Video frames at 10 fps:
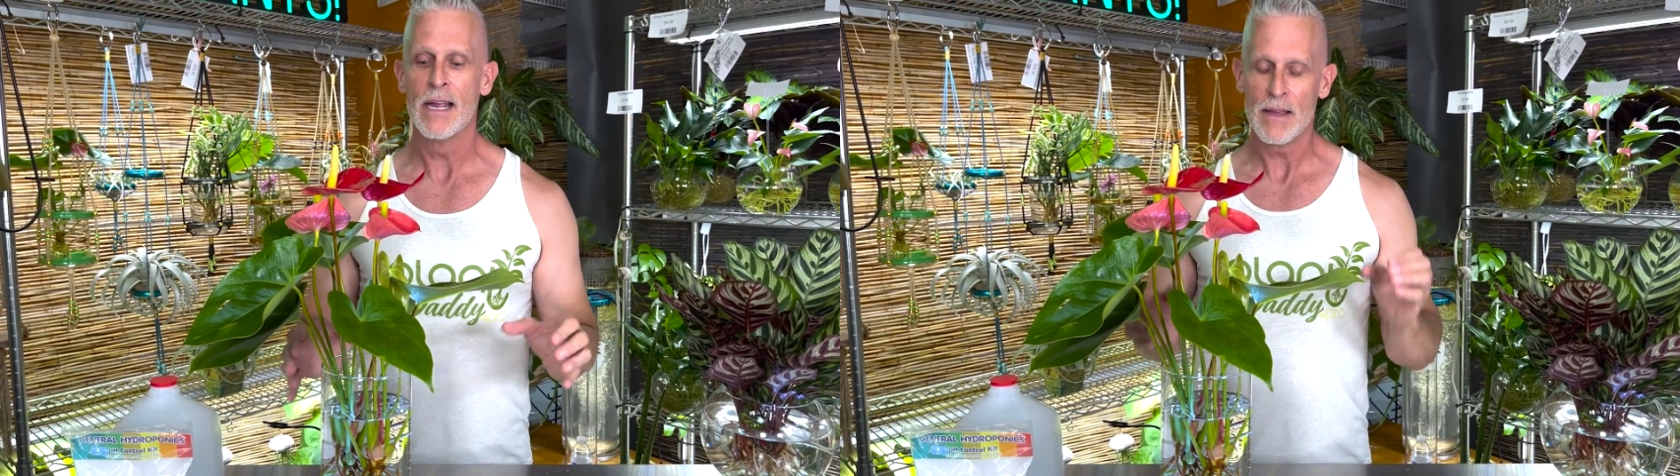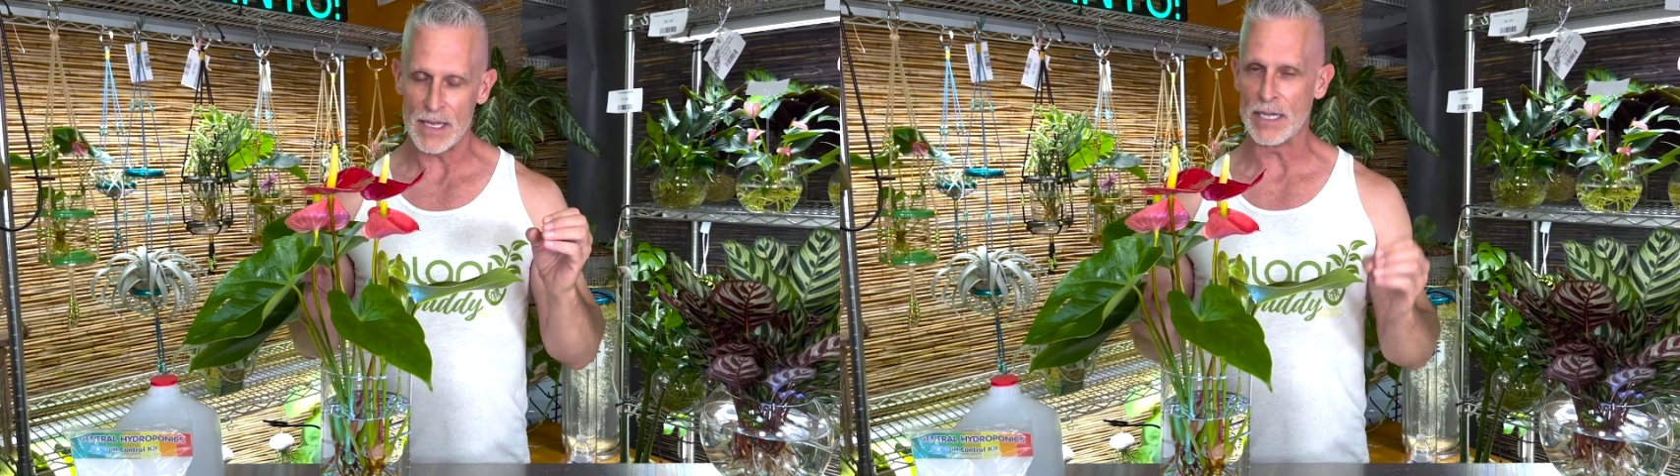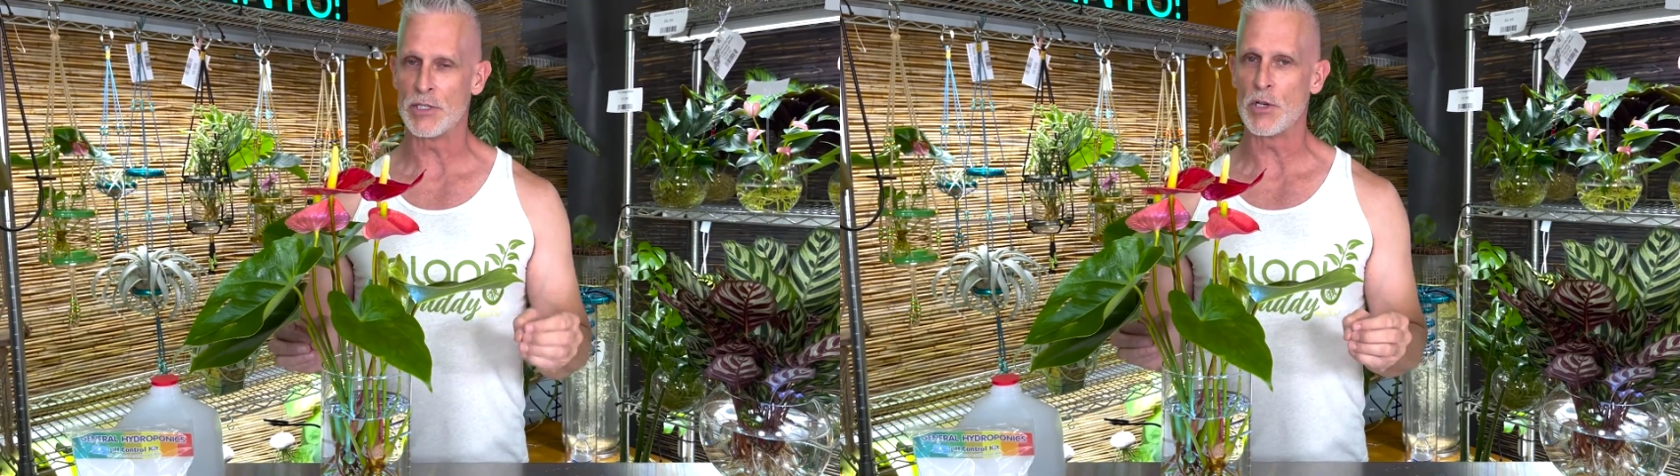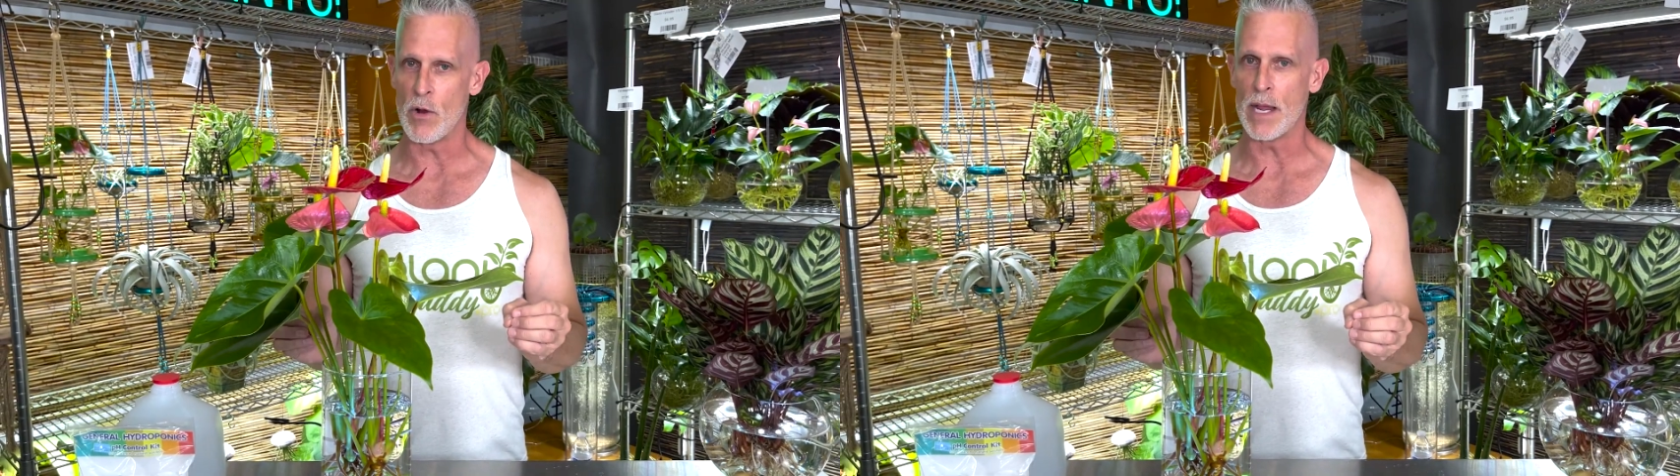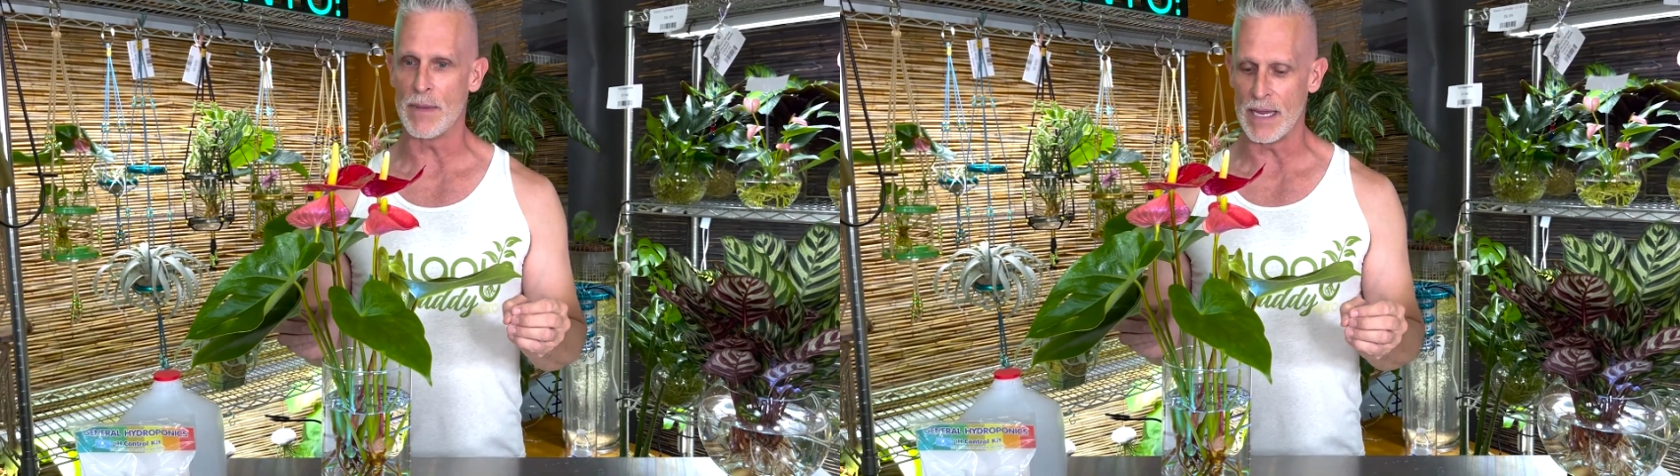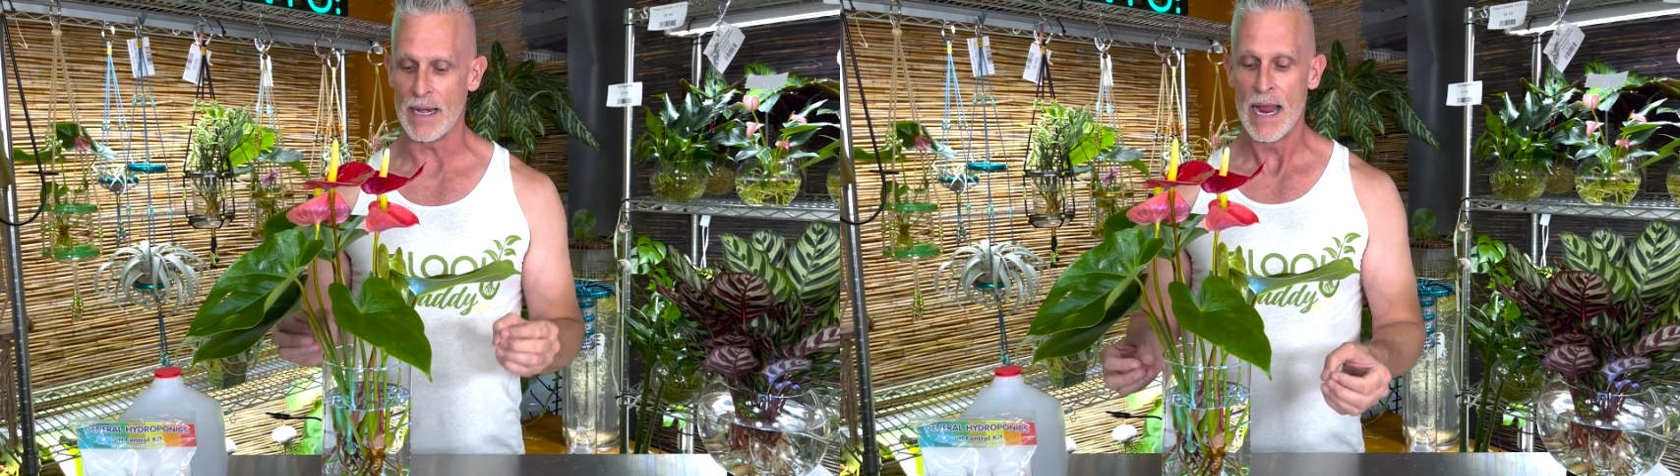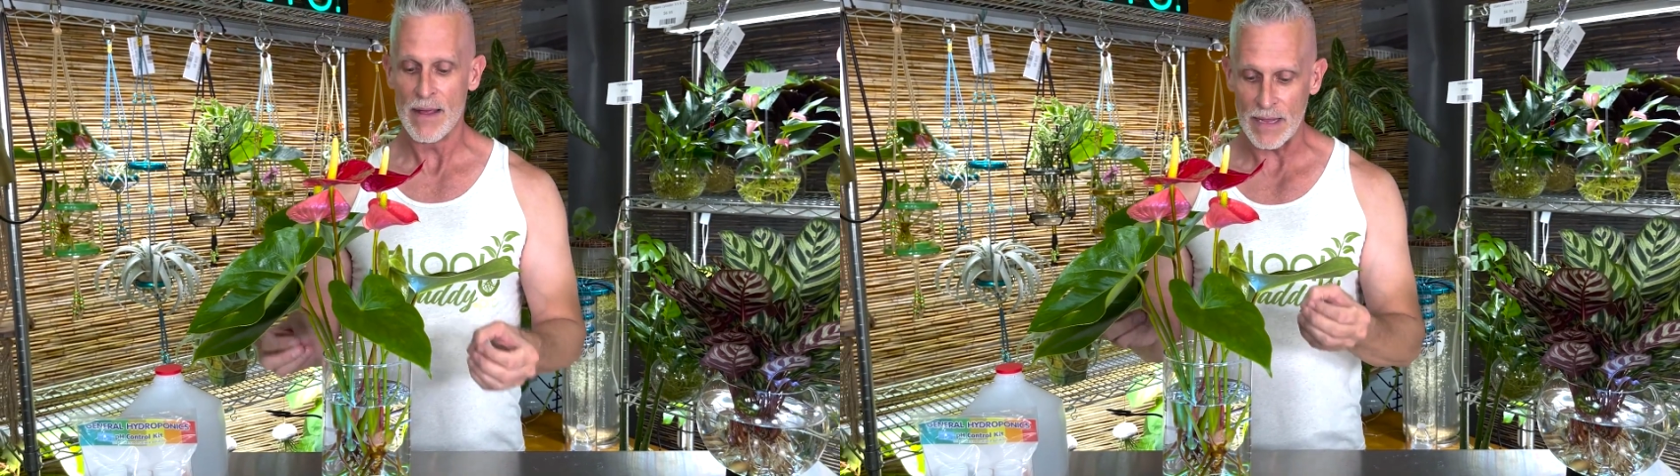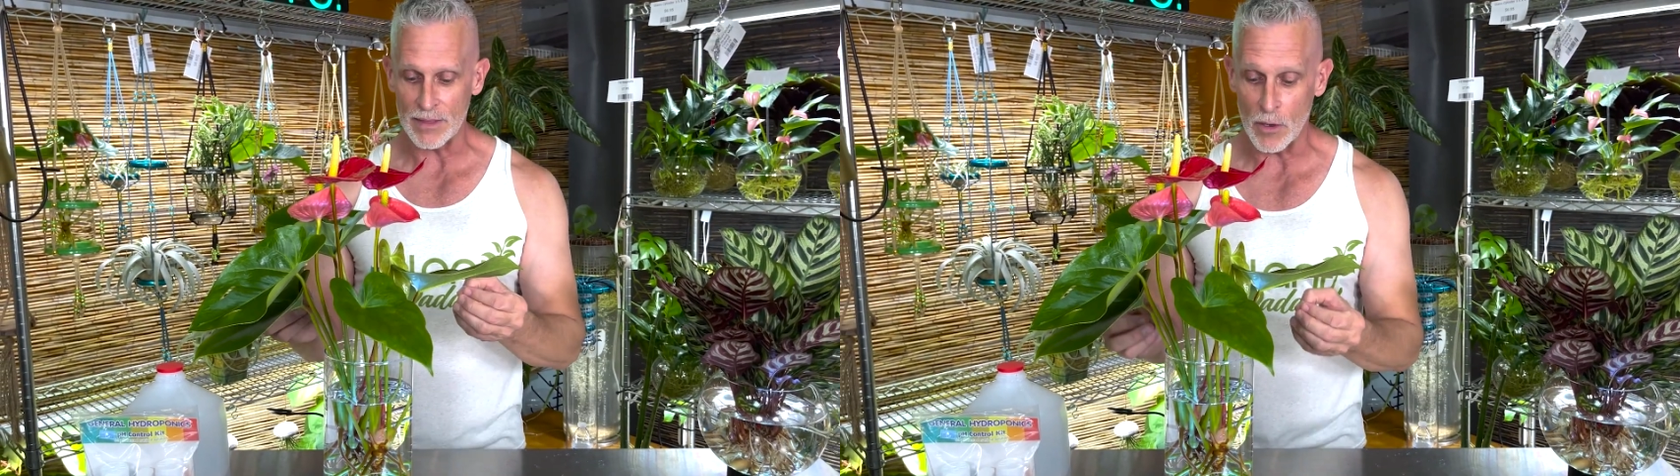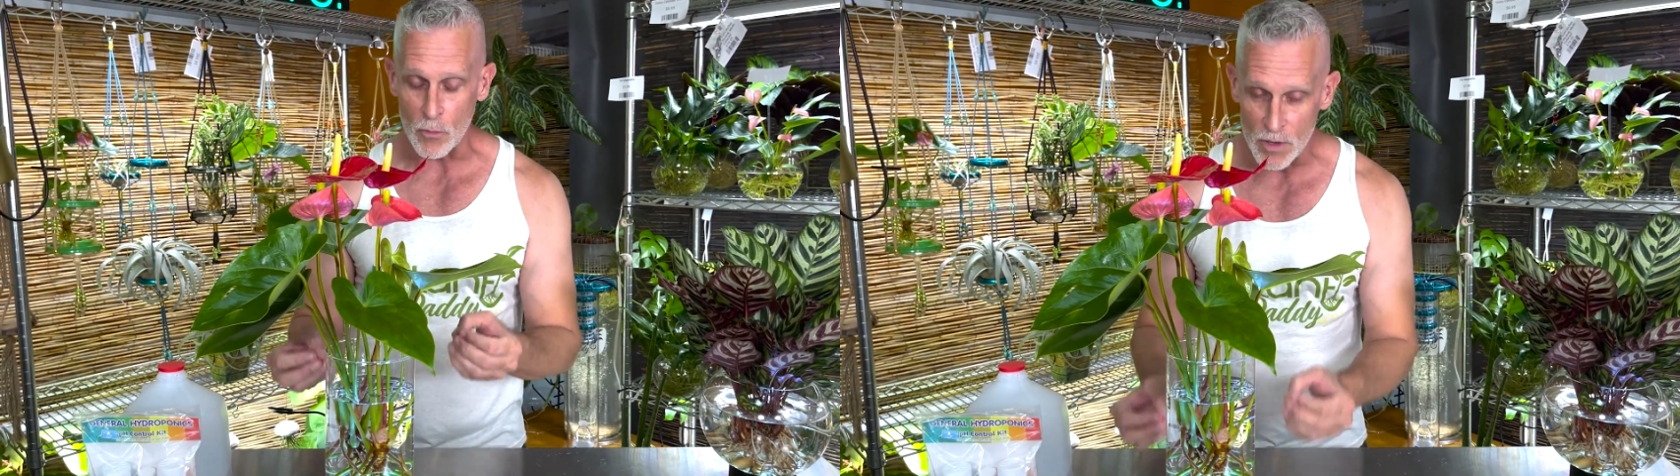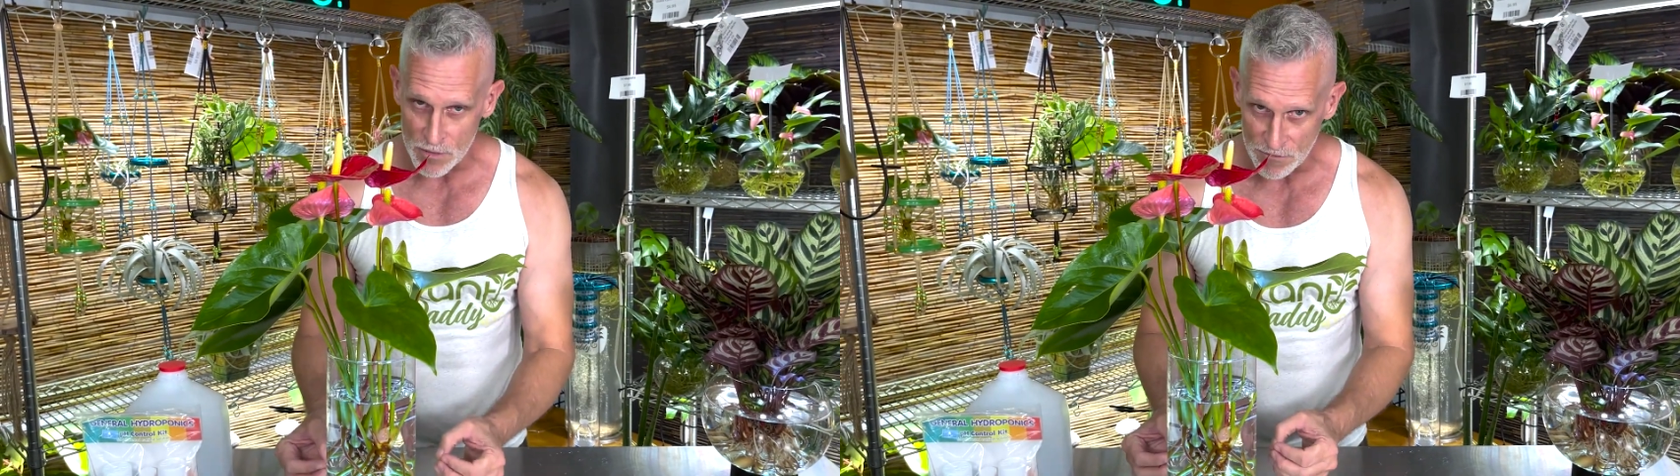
the enjoyment that the root